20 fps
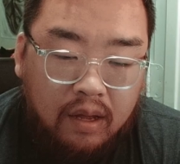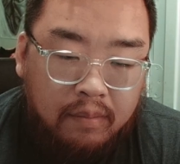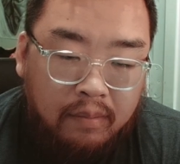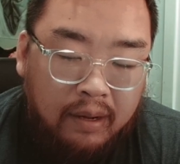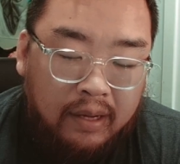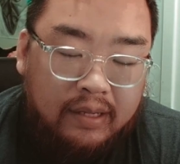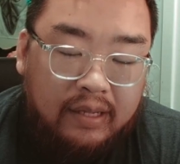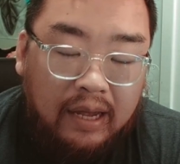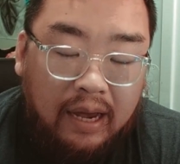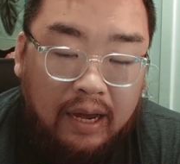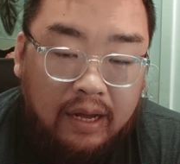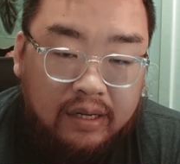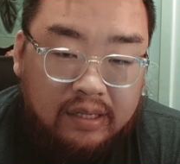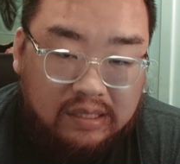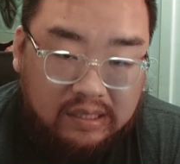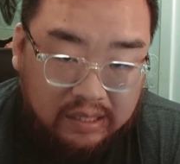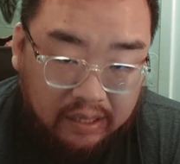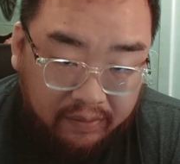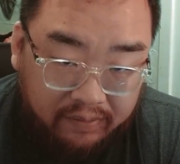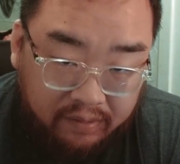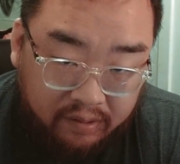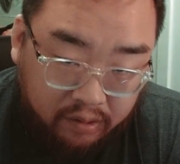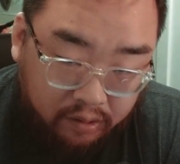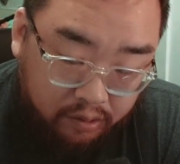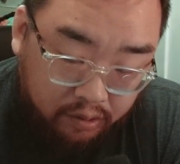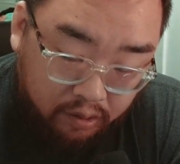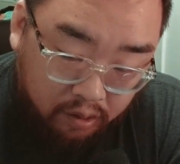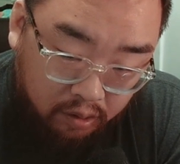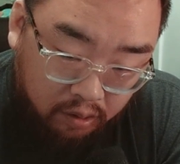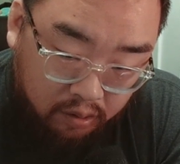My dad is 7
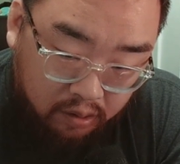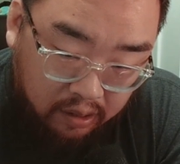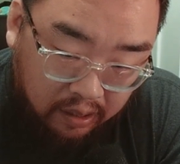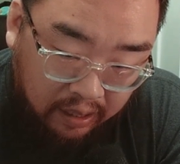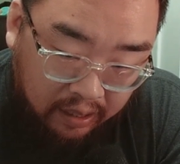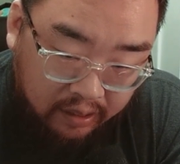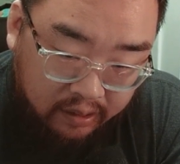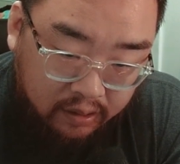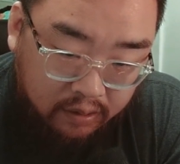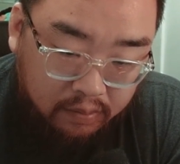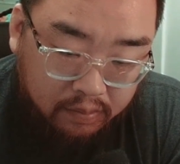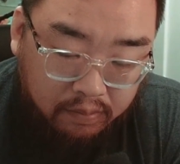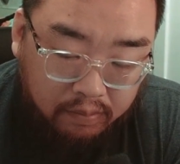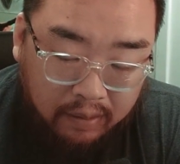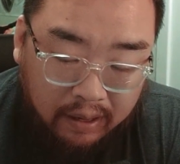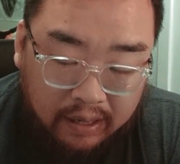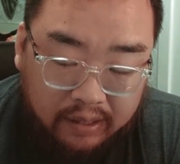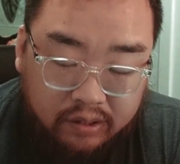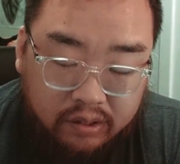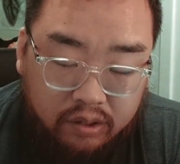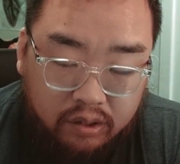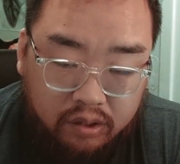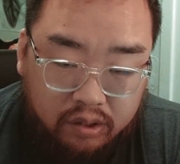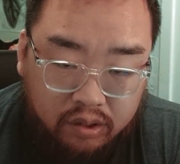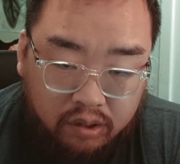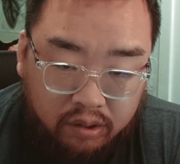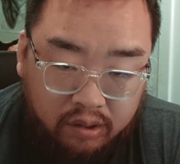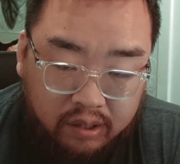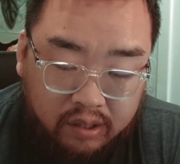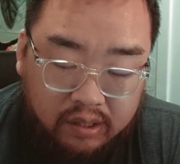years old, has master's
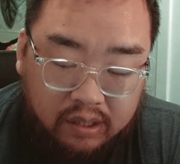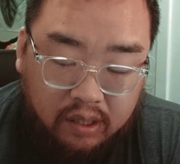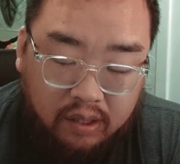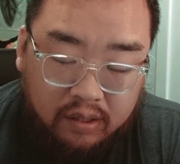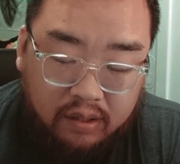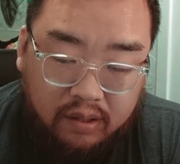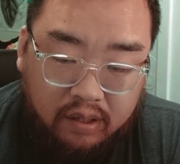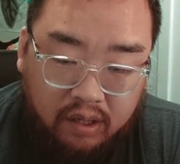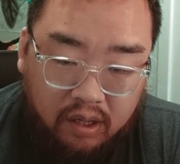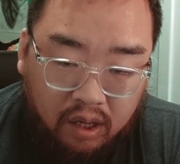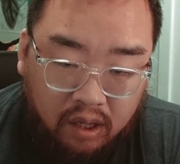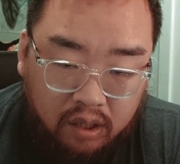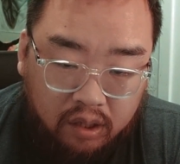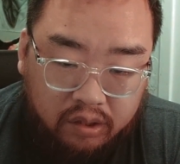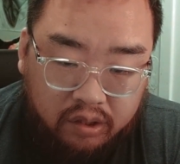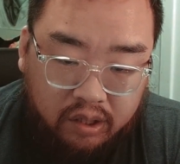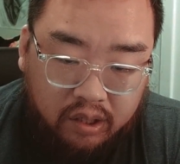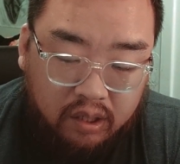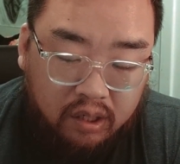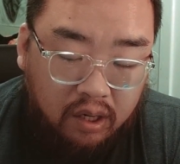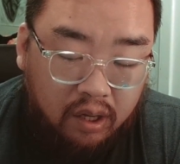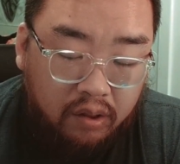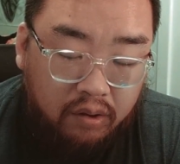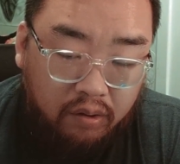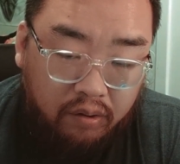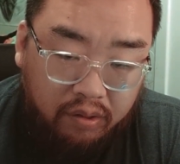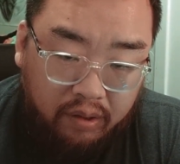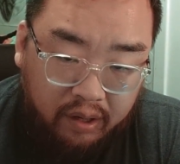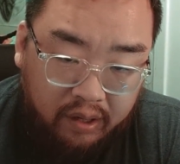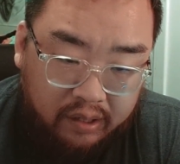degrees in theology and other
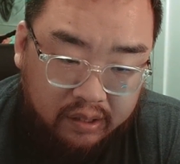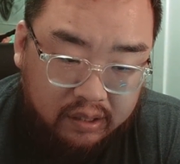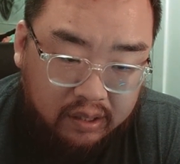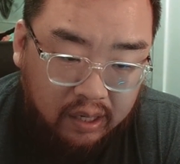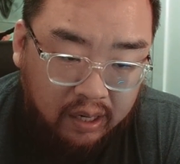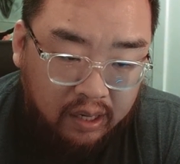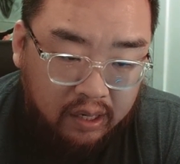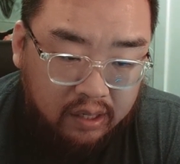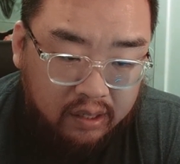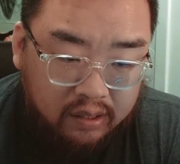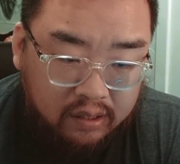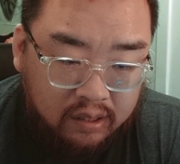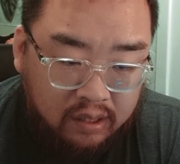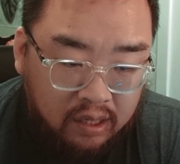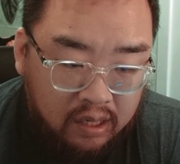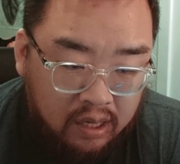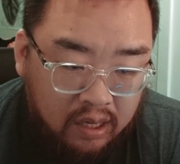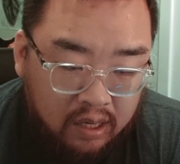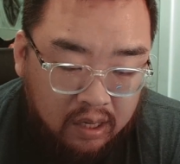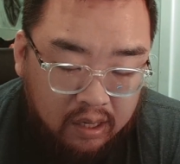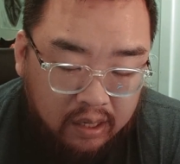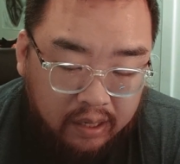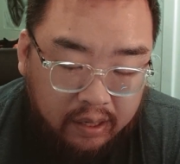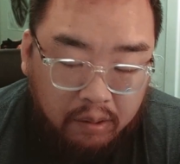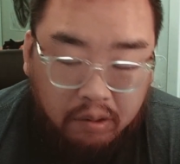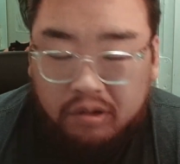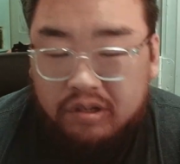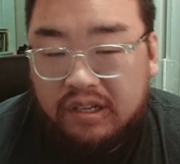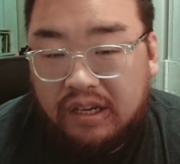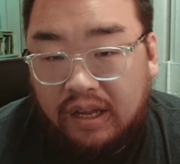things, and he
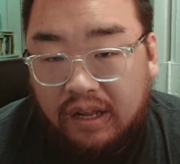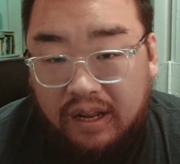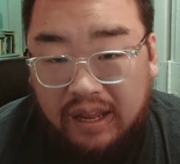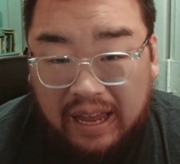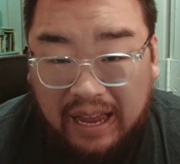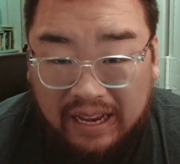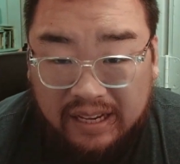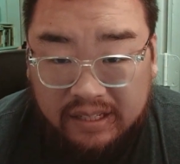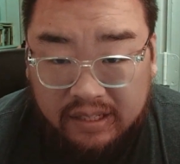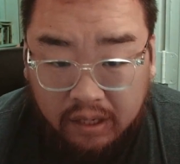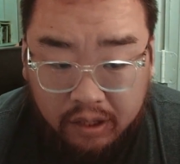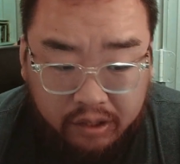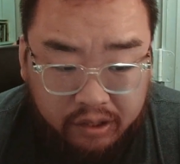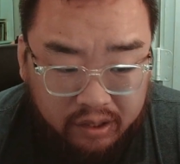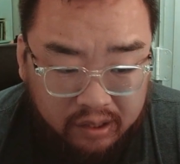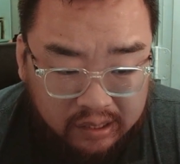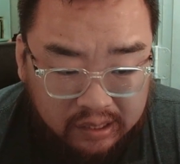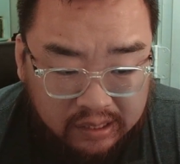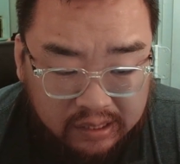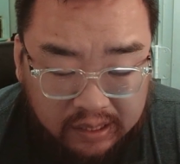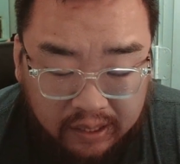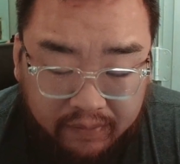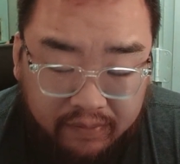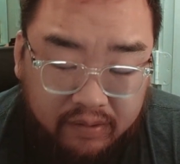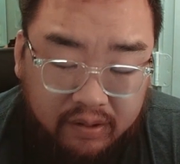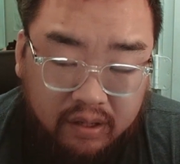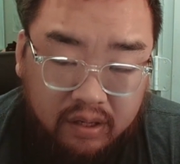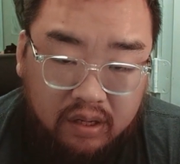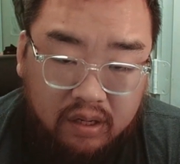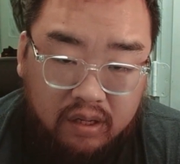works at a gas station. He's
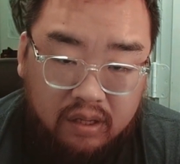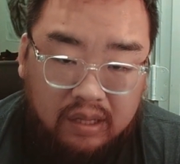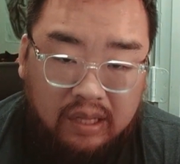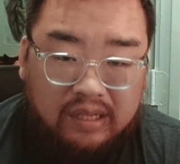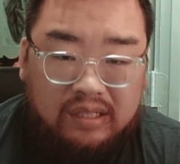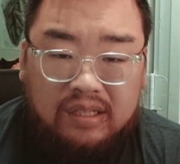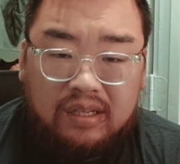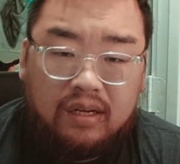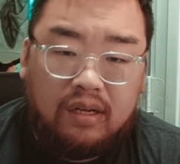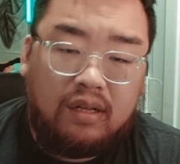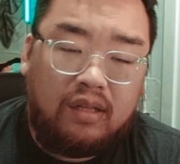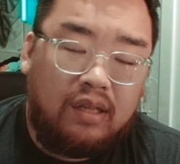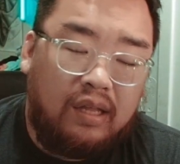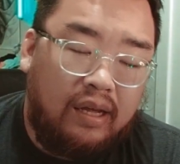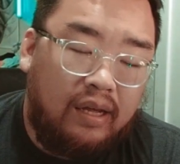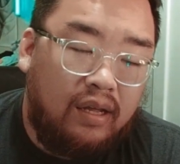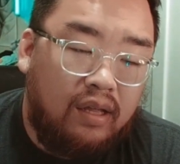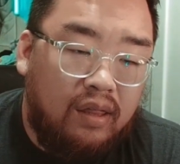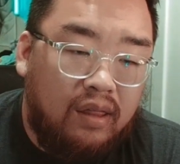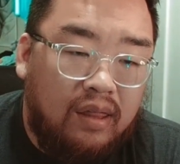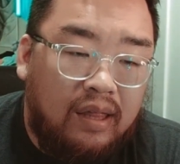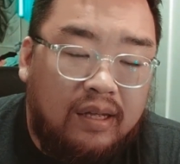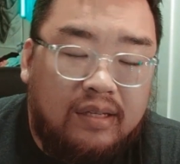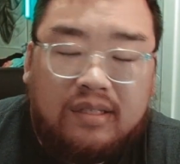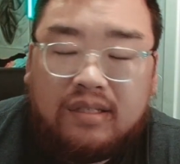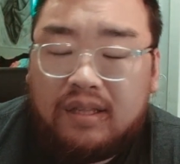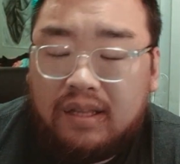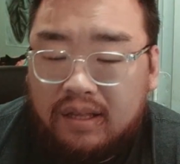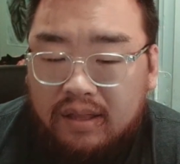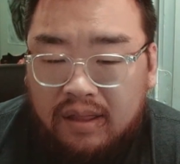70. That's not like
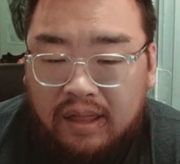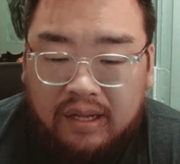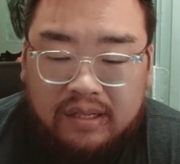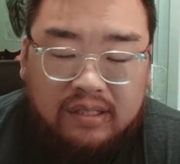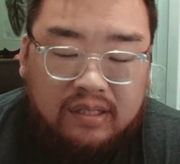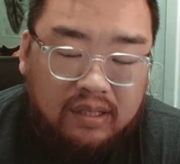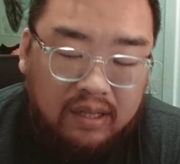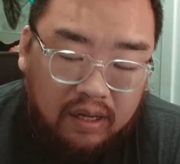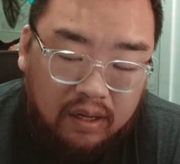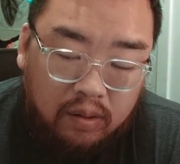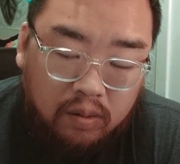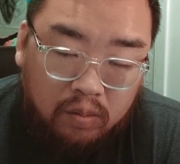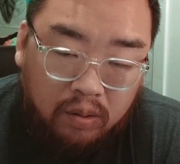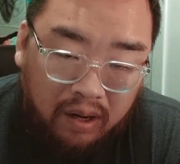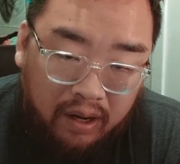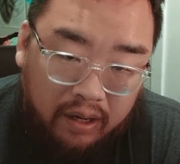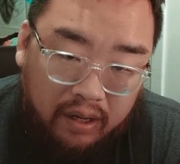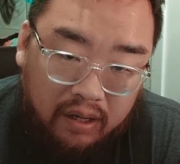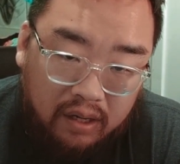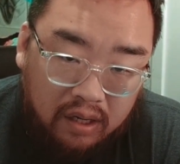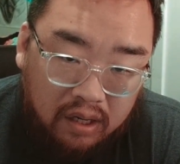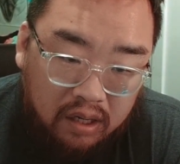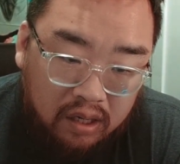that's not right.